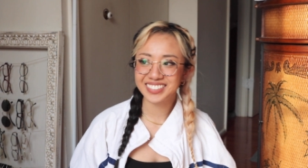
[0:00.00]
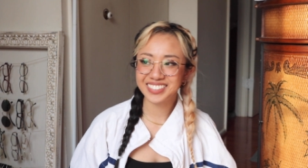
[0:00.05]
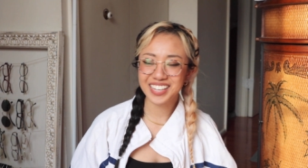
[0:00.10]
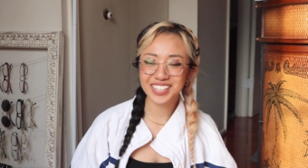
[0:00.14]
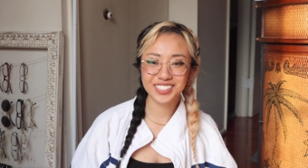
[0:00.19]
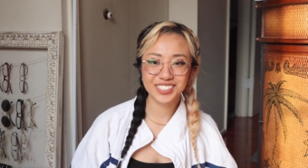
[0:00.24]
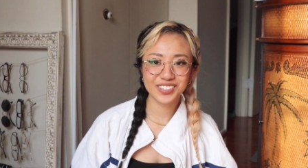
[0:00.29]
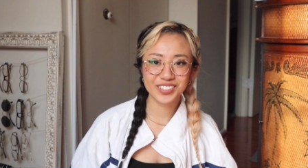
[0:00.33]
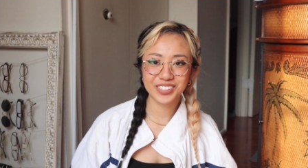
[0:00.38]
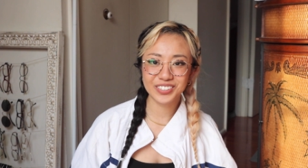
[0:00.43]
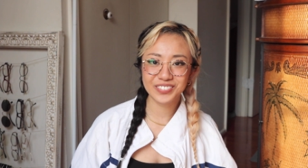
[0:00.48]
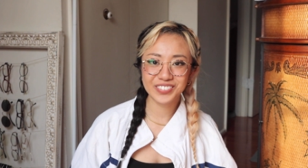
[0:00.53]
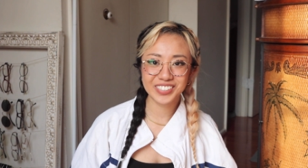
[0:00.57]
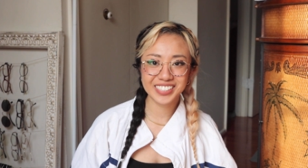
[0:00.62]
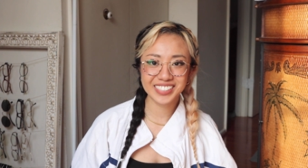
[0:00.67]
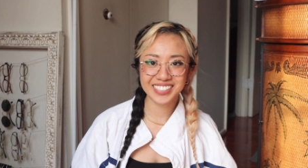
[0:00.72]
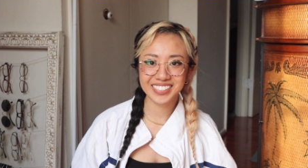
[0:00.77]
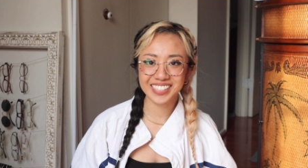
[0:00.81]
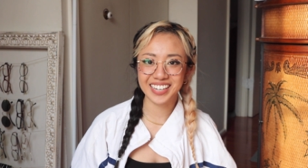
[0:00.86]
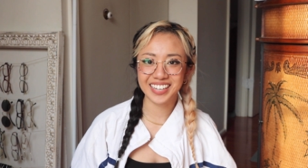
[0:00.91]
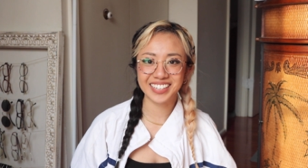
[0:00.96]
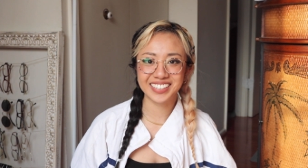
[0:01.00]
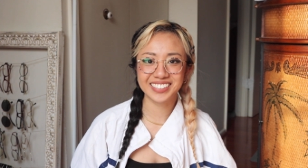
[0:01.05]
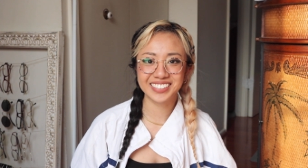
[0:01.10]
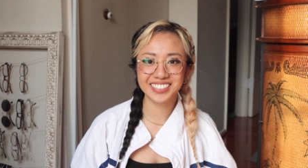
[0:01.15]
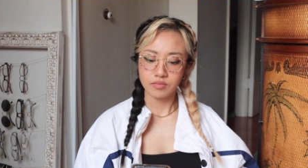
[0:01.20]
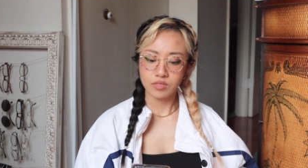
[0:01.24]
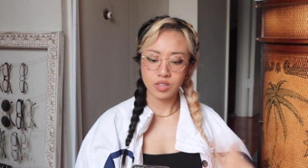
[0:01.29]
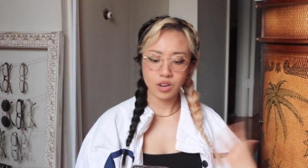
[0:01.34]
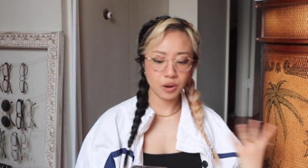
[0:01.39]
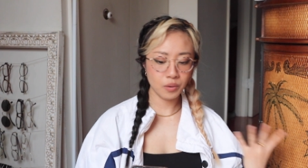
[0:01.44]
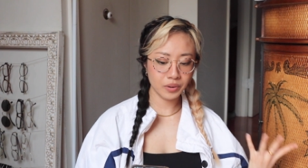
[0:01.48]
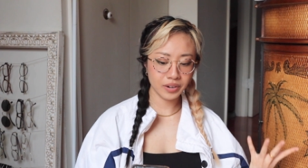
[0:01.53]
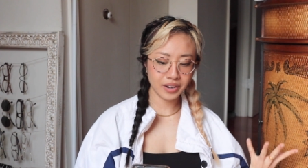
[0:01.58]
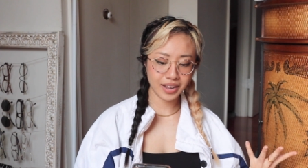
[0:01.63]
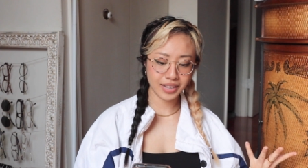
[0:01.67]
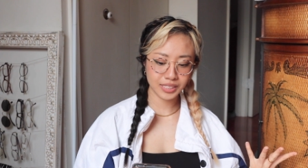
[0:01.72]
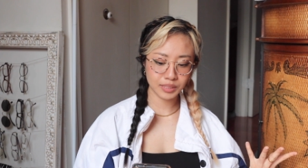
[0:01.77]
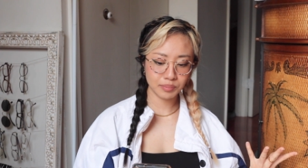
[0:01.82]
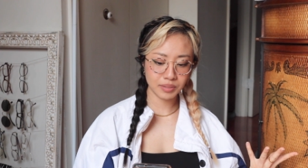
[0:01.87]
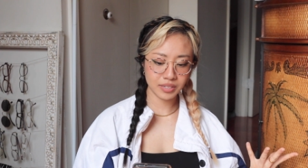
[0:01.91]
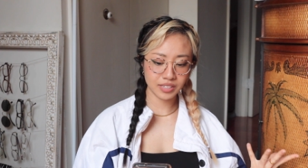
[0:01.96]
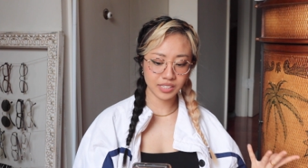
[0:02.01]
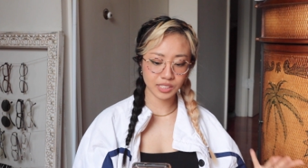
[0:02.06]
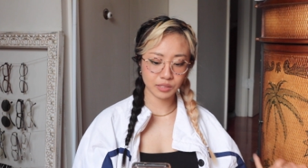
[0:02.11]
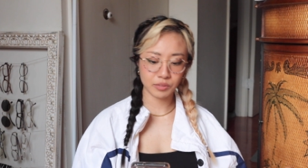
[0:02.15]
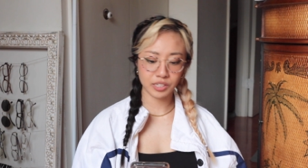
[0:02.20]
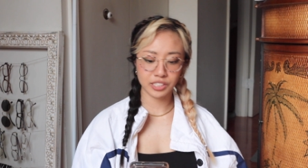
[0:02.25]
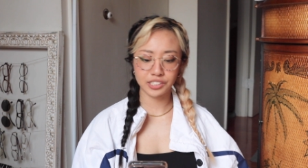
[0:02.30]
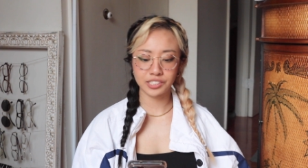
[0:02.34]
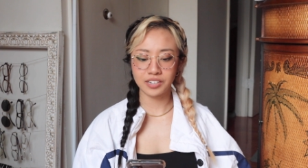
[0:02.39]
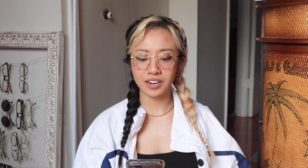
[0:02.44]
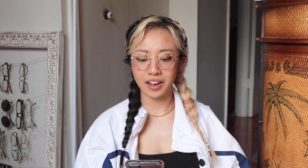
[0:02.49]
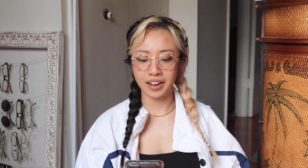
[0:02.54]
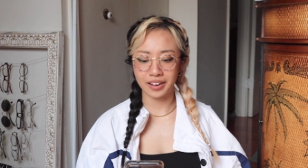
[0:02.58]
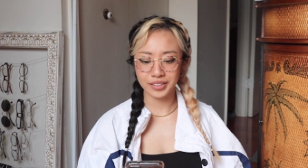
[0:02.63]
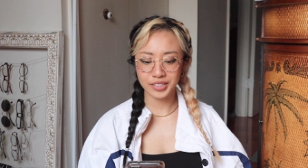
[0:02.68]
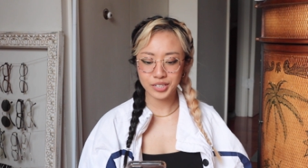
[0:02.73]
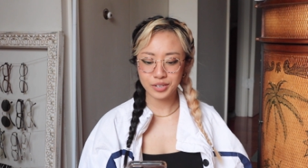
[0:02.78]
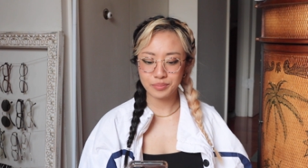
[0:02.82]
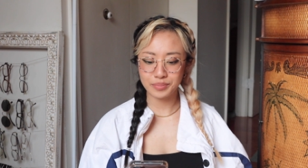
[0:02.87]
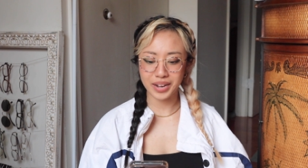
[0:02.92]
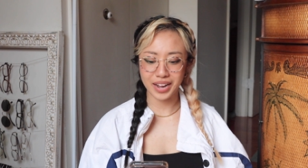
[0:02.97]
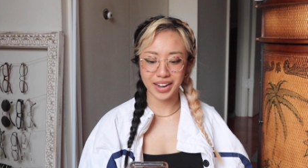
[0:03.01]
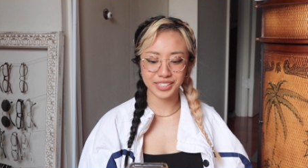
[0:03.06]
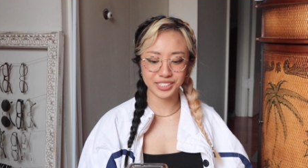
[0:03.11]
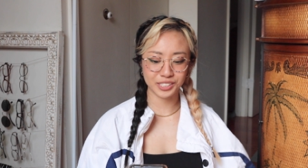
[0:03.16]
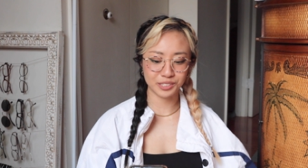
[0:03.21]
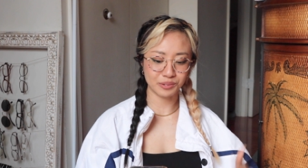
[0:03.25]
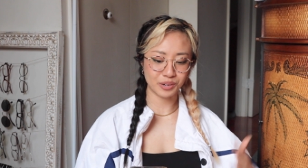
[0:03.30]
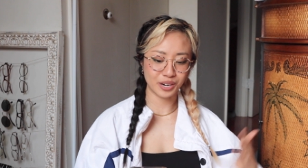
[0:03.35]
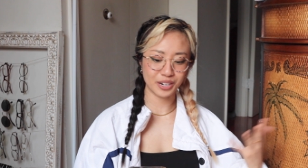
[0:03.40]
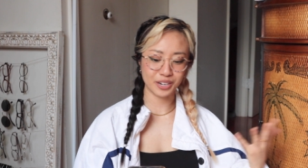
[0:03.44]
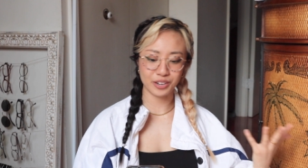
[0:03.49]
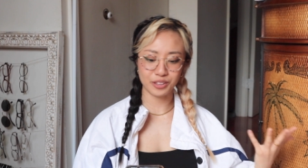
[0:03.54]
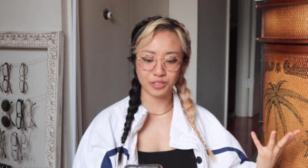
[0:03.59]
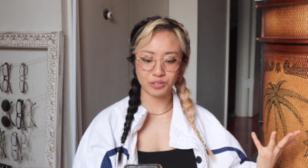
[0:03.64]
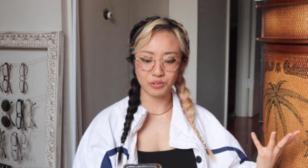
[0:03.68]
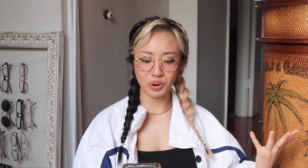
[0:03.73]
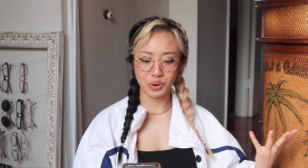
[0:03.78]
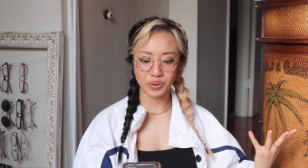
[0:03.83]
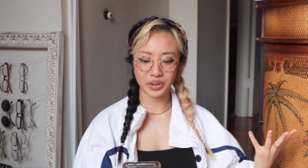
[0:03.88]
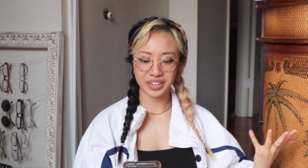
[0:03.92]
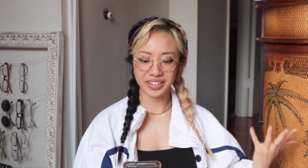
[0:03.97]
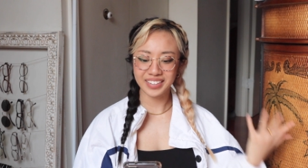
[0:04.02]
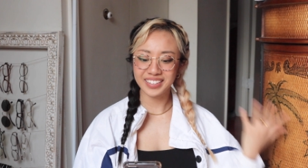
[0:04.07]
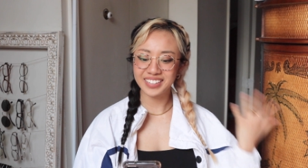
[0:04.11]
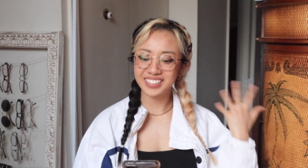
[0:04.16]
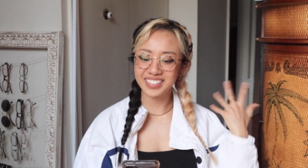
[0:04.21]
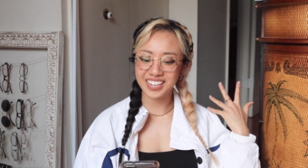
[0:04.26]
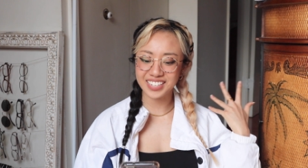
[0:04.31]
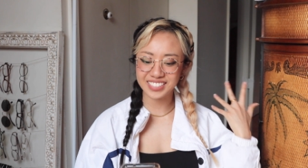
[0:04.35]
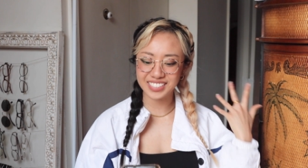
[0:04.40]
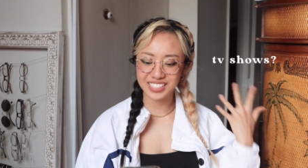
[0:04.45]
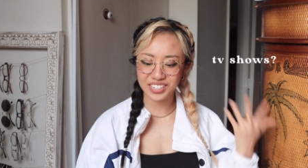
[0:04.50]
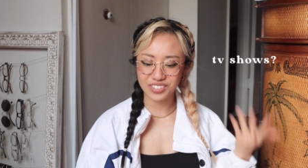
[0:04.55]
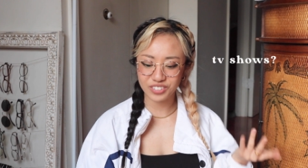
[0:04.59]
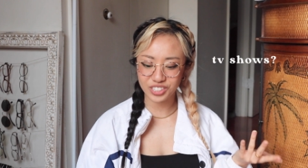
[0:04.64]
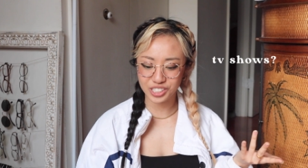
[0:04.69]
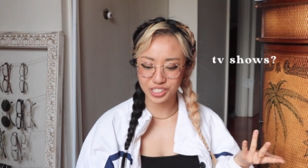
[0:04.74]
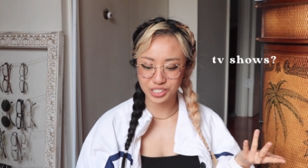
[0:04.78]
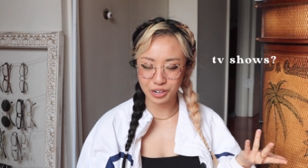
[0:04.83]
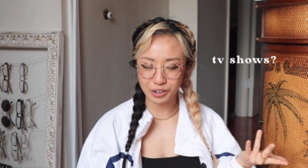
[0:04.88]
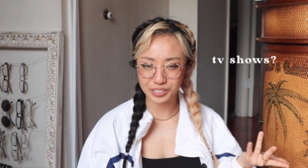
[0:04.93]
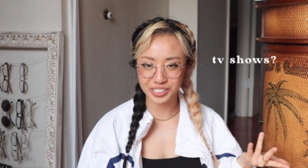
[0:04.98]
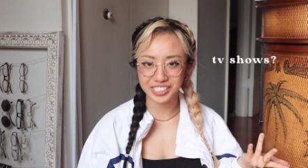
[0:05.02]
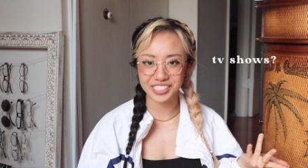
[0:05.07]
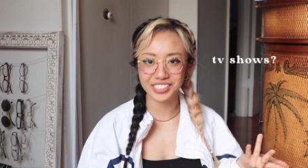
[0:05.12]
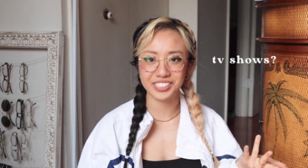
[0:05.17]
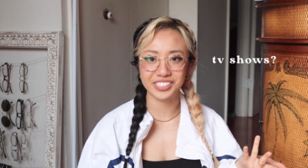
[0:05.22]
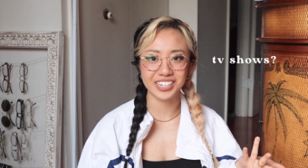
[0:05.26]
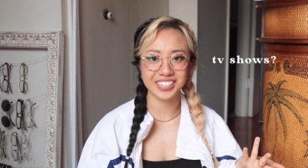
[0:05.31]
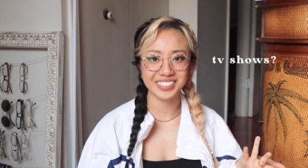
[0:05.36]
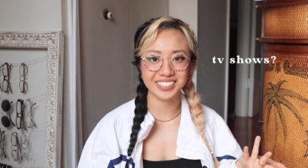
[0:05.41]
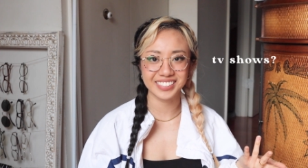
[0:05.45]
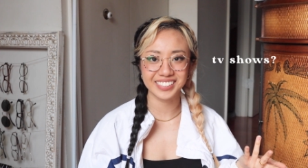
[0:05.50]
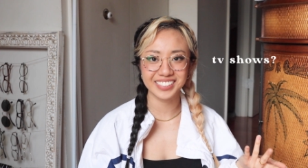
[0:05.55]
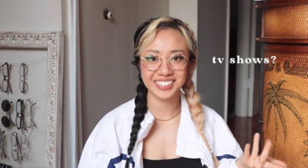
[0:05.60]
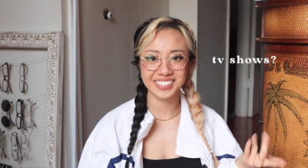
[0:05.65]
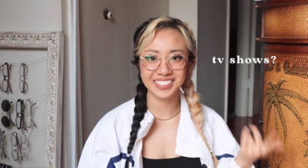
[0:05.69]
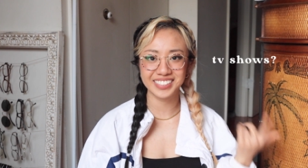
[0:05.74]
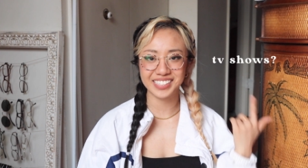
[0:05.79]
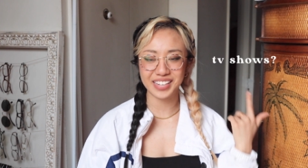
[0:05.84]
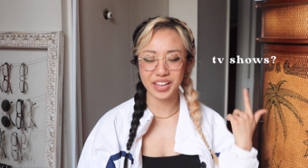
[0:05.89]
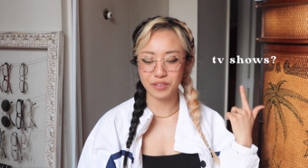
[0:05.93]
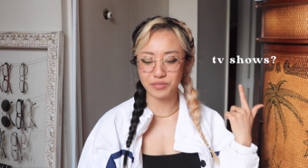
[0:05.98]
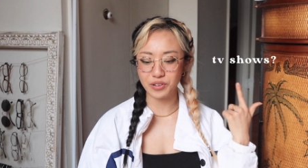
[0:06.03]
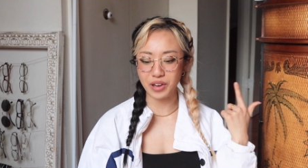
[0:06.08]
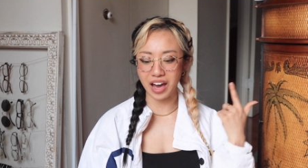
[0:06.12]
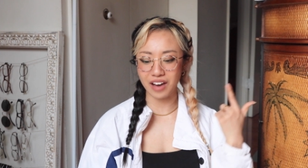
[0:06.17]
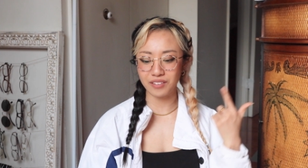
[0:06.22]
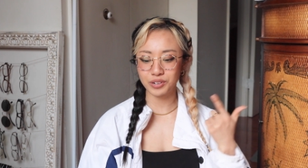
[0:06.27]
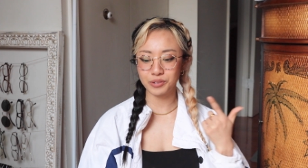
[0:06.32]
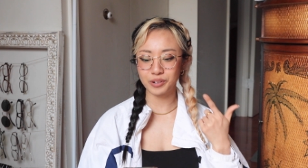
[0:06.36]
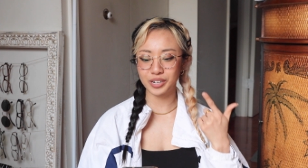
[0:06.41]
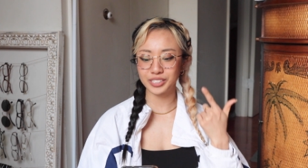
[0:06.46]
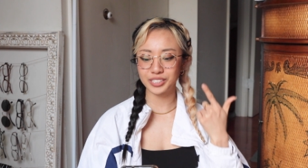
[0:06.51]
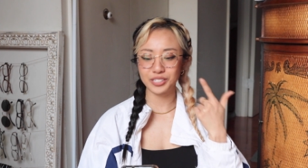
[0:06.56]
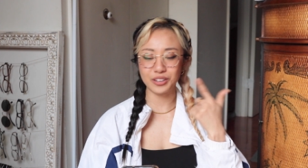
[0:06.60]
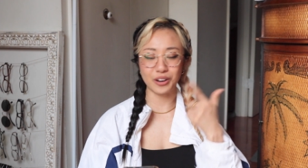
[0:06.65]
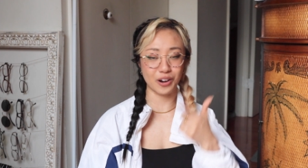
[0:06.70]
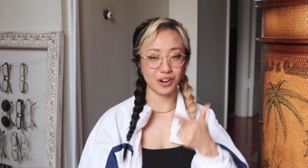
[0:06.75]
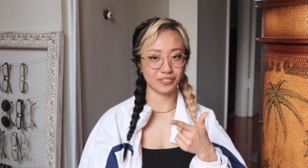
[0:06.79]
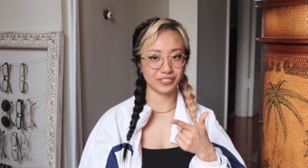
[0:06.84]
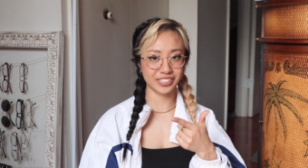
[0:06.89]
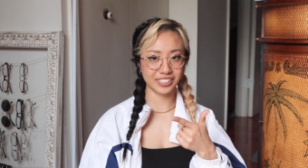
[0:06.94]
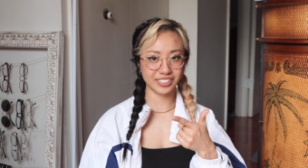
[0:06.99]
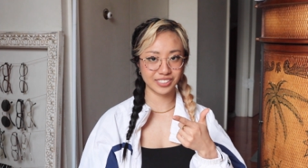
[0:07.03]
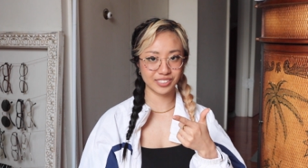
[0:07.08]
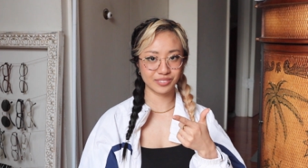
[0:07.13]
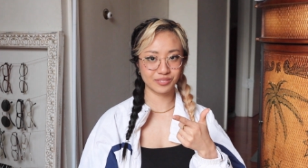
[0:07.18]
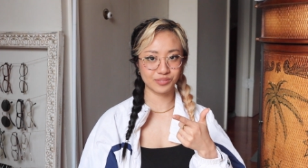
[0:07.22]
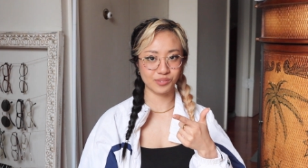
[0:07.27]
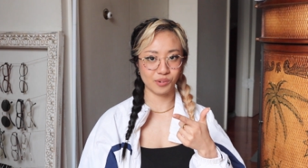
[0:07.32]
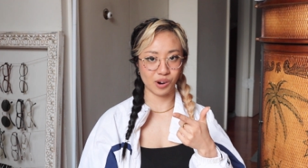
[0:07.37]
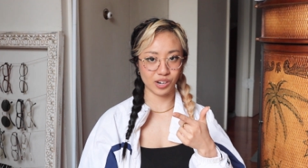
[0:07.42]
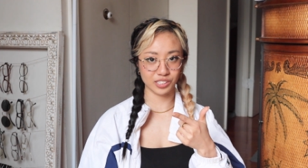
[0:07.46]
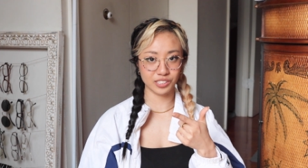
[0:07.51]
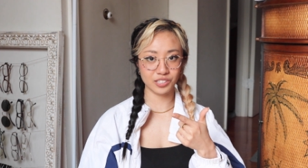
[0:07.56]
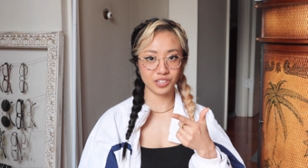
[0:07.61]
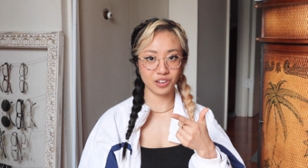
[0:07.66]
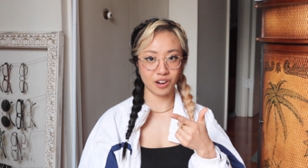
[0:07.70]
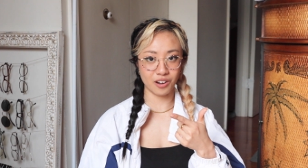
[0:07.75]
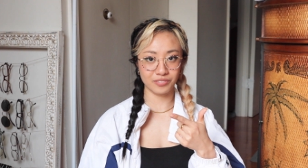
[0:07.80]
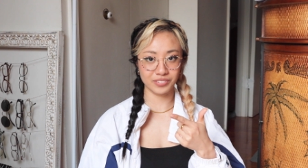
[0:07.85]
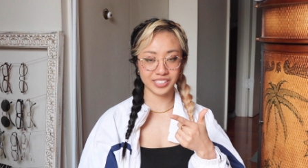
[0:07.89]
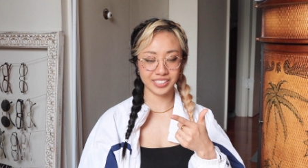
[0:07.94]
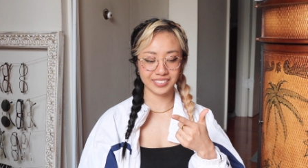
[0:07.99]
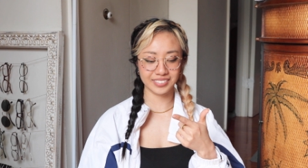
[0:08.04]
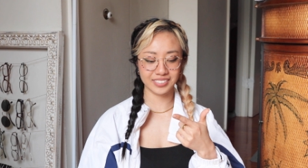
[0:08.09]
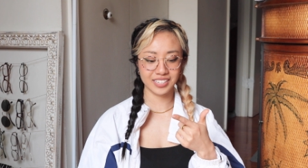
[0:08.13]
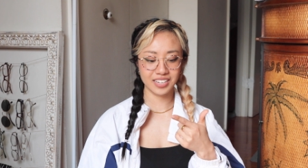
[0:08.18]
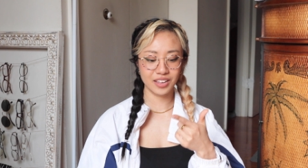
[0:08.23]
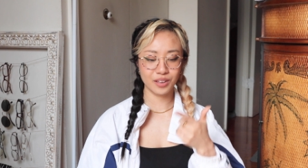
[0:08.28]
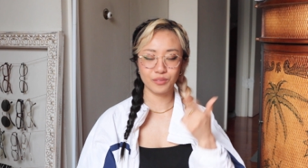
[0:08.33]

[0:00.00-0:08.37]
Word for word: That's all I'm gonna say. No one asked me this question either, but I just wanted to throw it in. T V show suggestions. If you haven't watched The Office, watch The Office.